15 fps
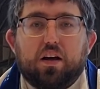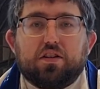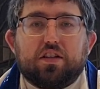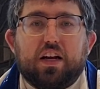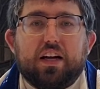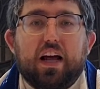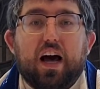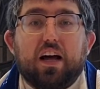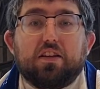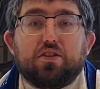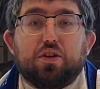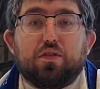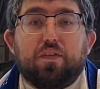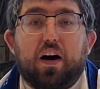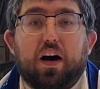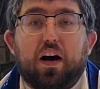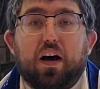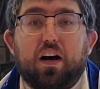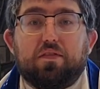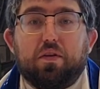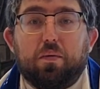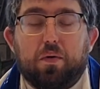Shana Tova,
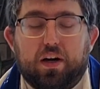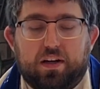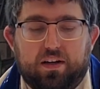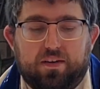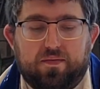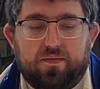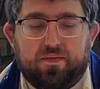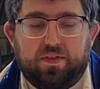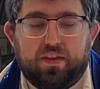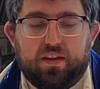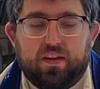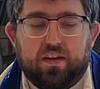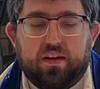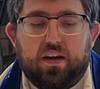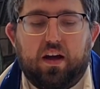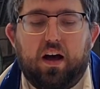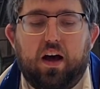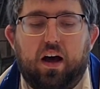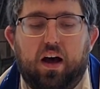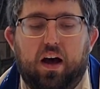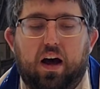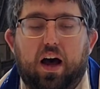everyone.
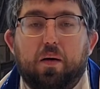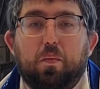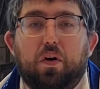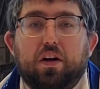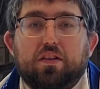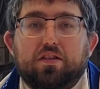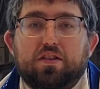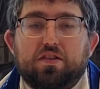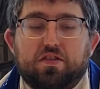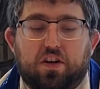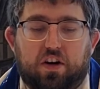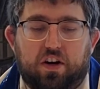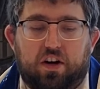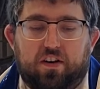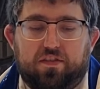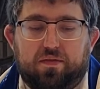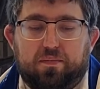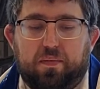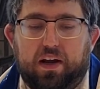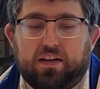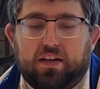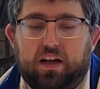I want to start
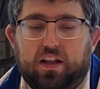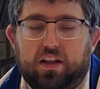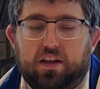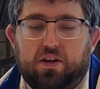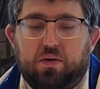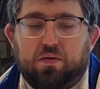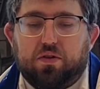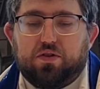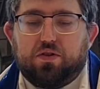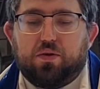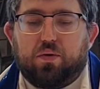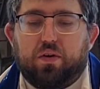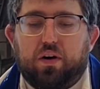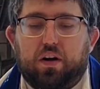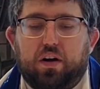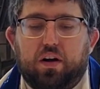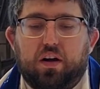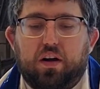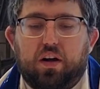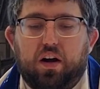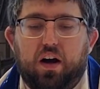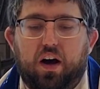off by telling you the story
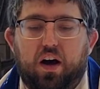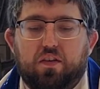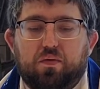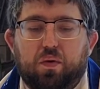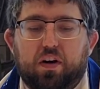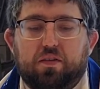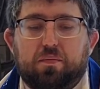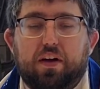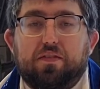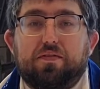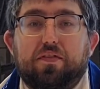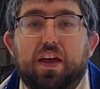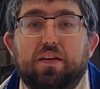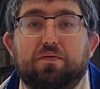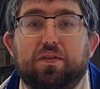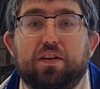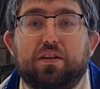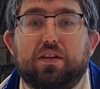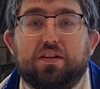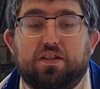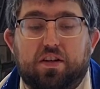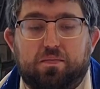of one of my favorite
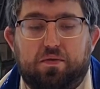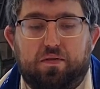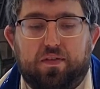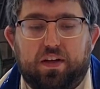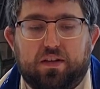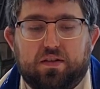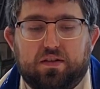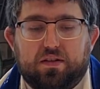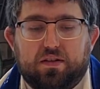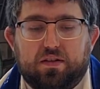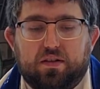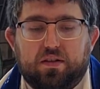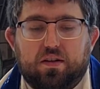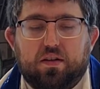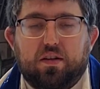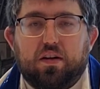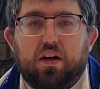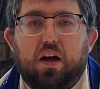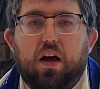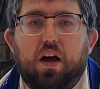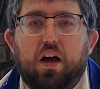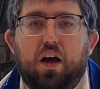Disney movies.
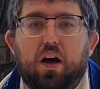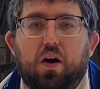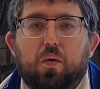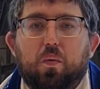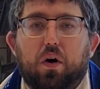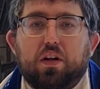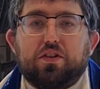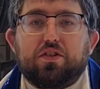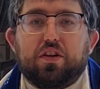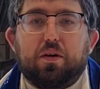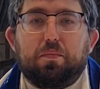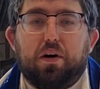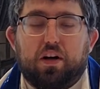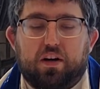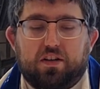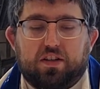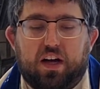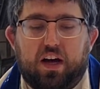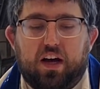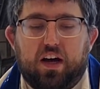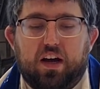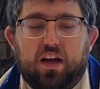Once upon a
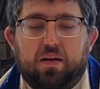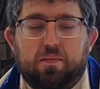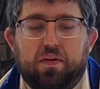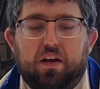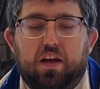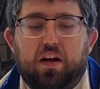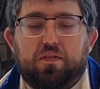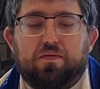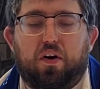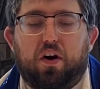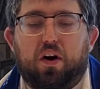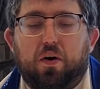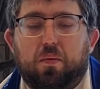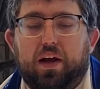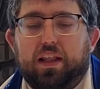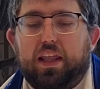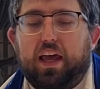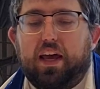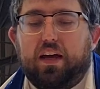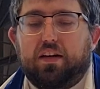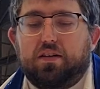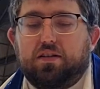time, in a faraway
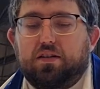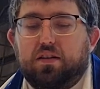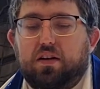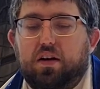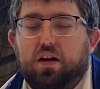land,